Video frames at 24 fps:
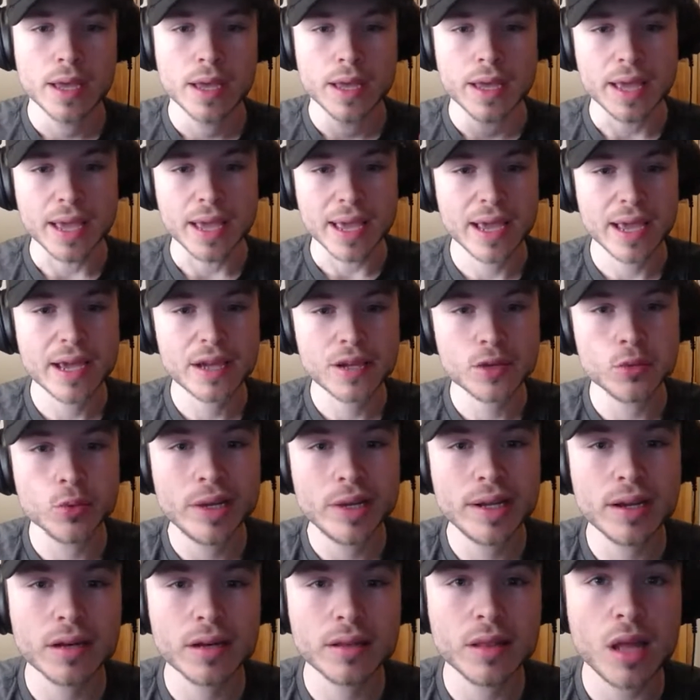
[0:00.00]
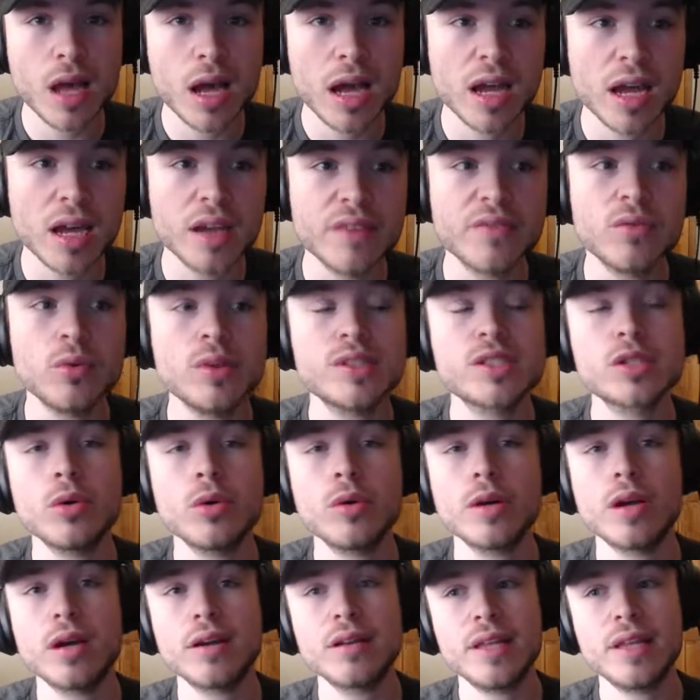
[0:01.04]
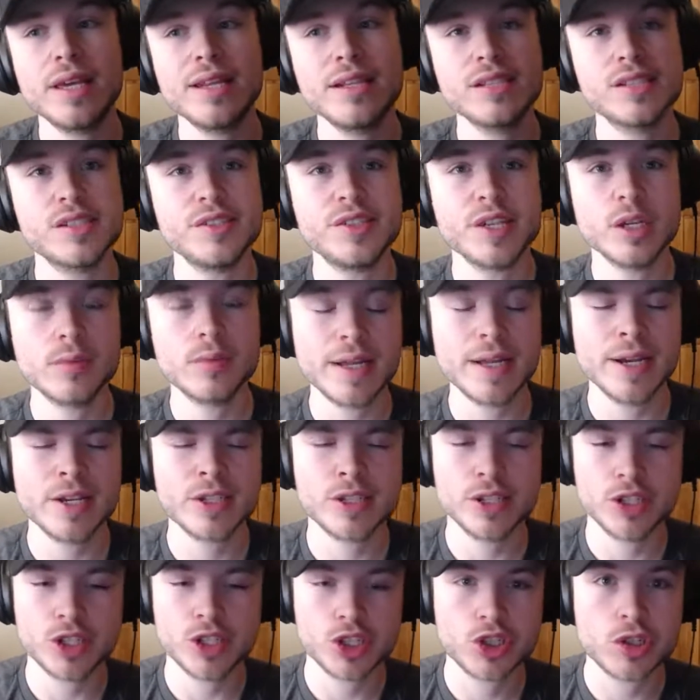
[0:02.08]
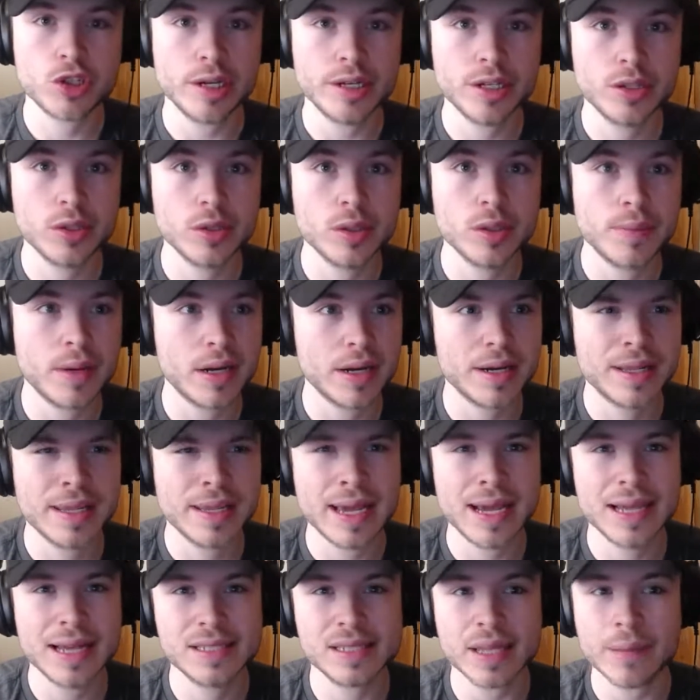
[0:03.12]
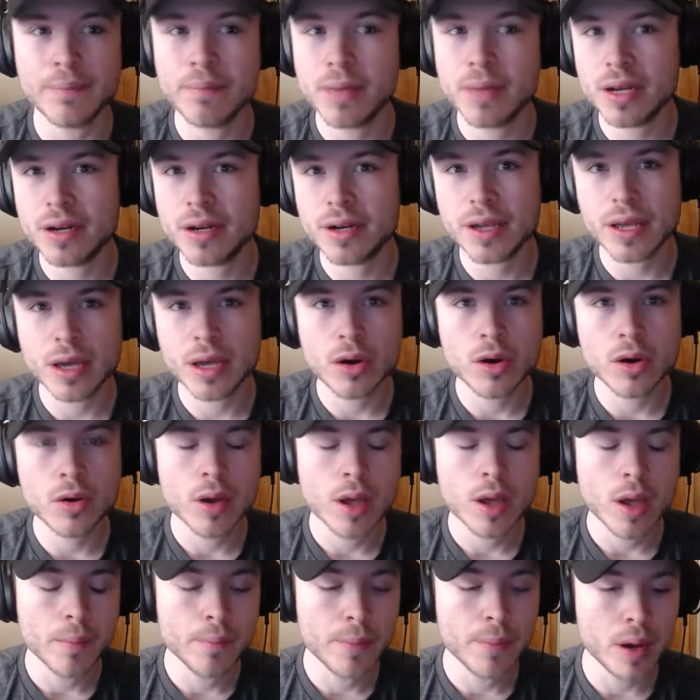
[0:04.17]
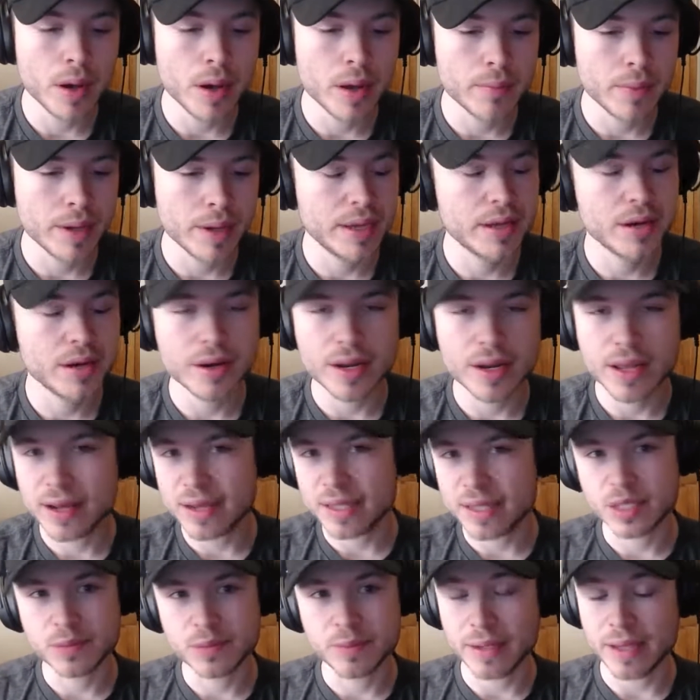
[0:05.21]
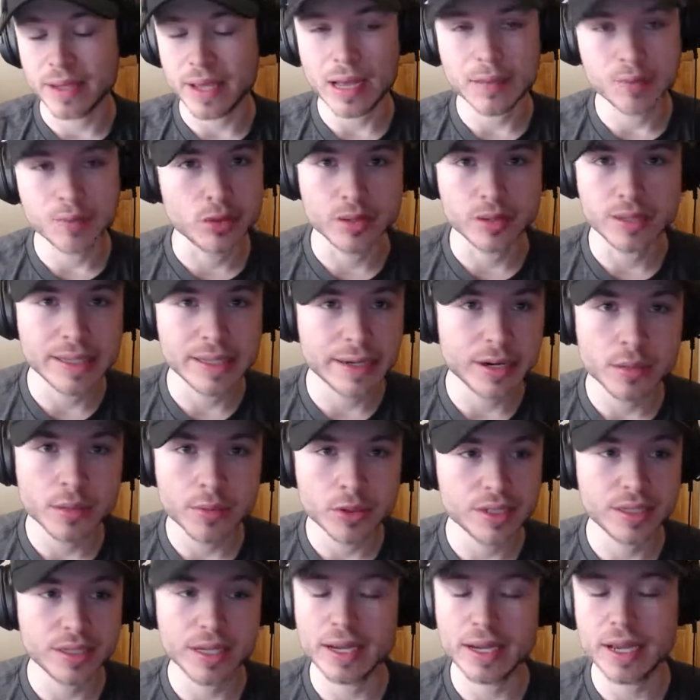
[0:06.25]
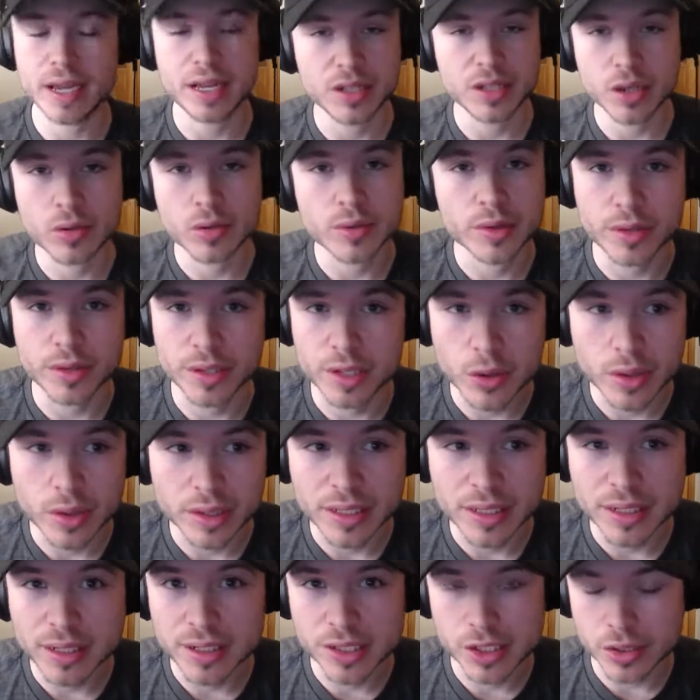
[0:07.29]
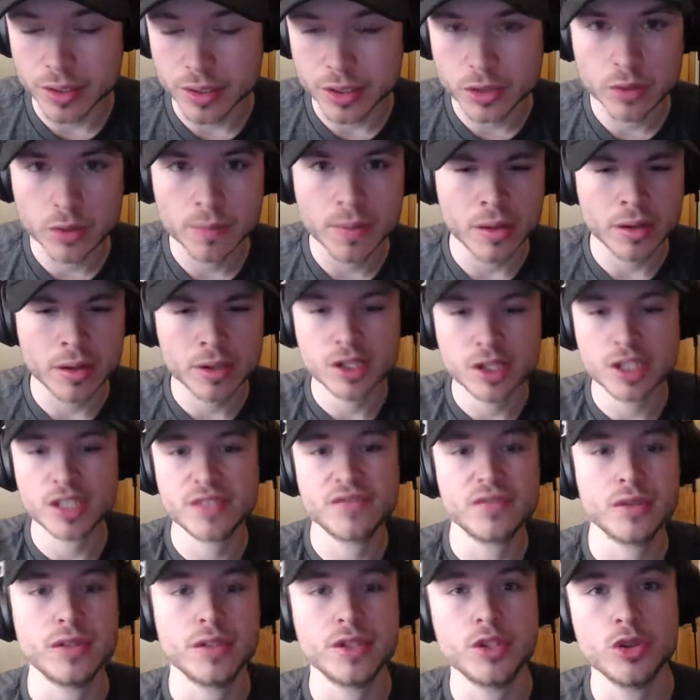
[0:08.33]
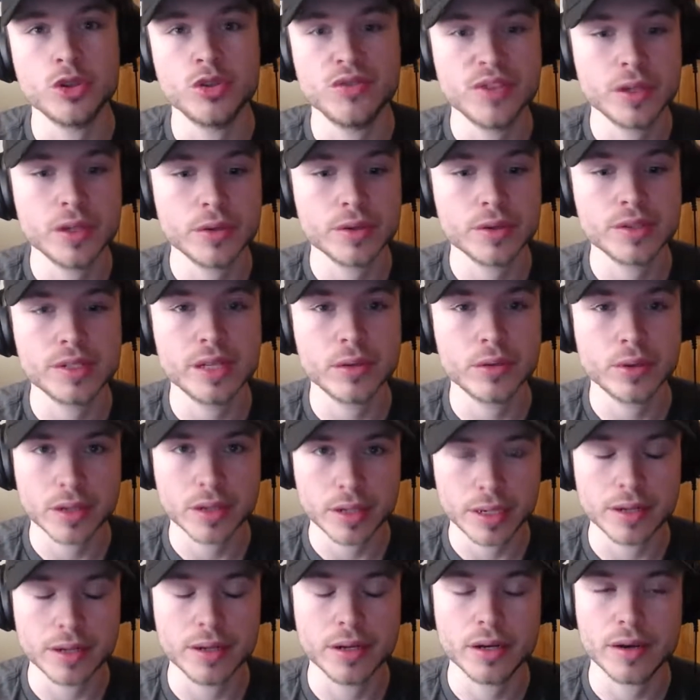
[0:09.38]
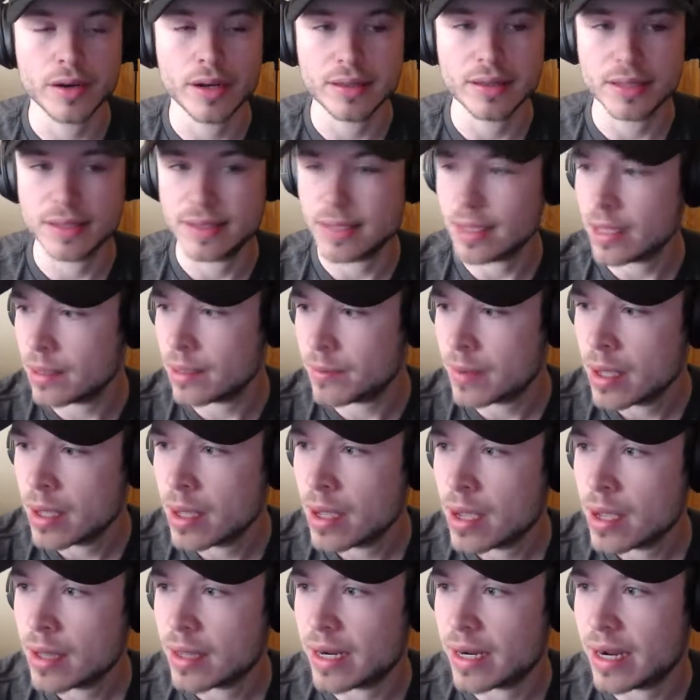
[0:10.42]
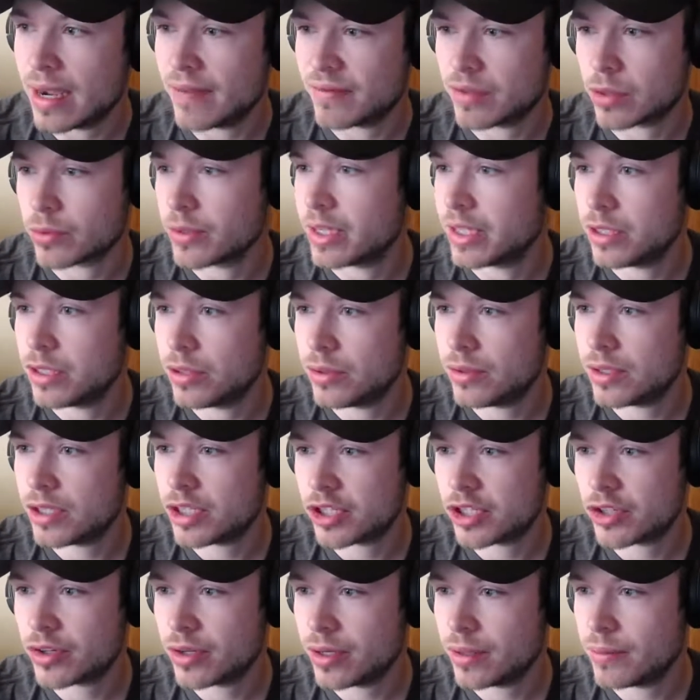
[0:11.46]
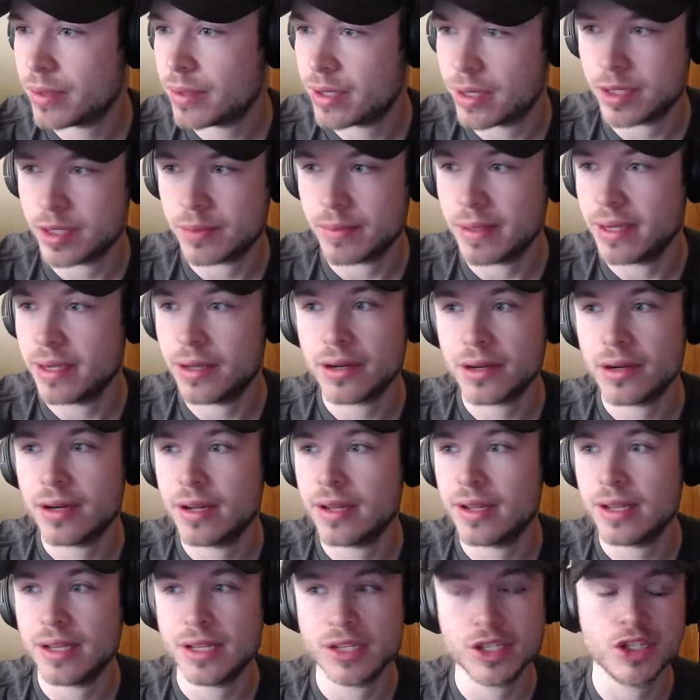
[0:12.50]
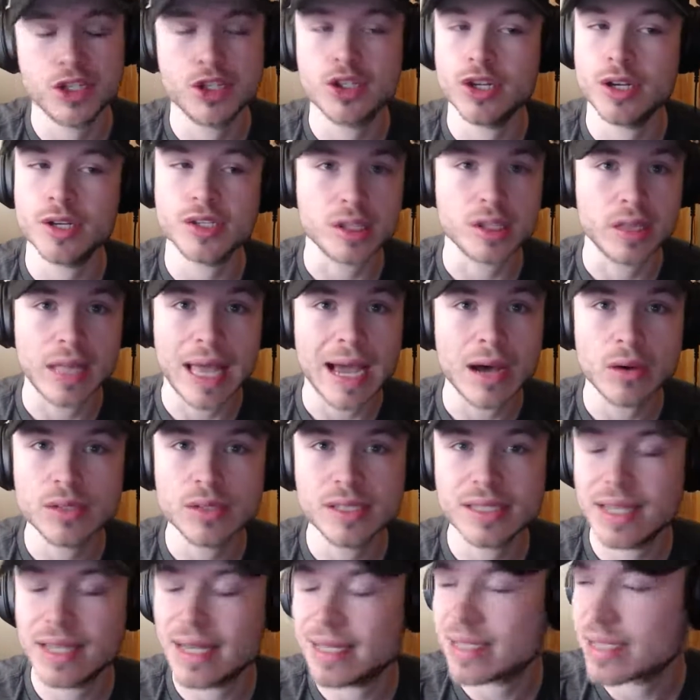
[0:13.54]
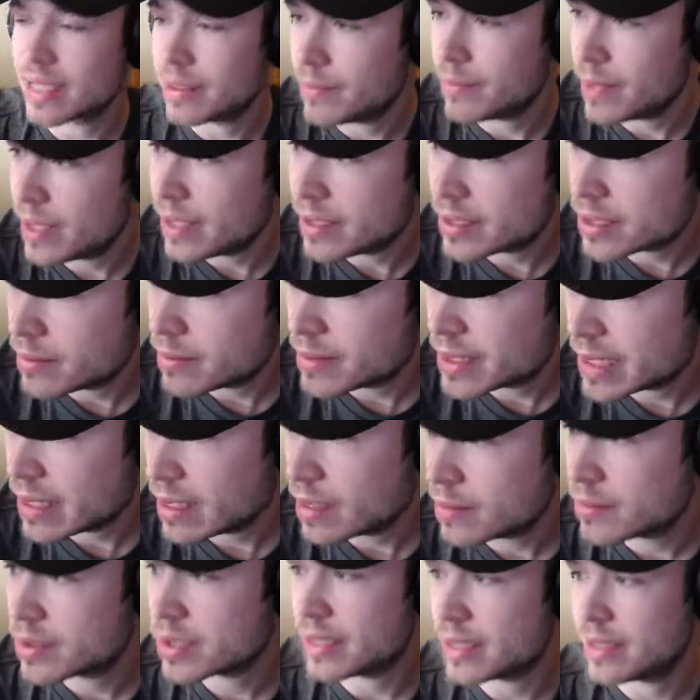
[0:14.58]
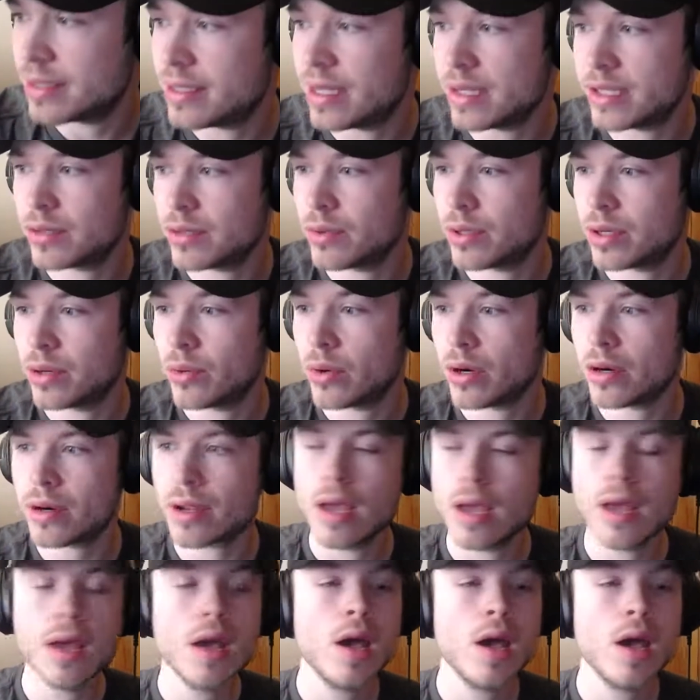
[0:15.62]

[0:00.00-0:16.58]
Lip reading: And we are live. What's going on, ladies and gentlemen? I actually just tried to do the podcast a minute ago, but my internet is being absolutely terrible today. I don't really know what that is, so I do apologize for the two viewers that were in here at the time that I have to redo this stream because my internet is just lousy as can be sometimes. It doesn't want to work.